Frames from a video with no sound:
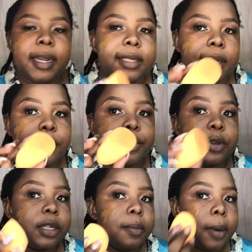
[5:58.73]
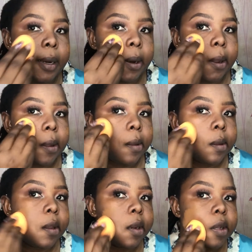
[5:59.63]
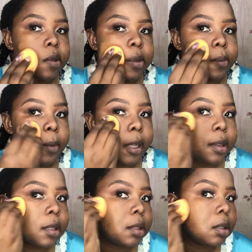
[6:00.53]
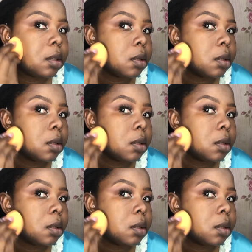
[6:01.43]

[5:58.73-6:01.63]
take my beauty blender and I just blend this.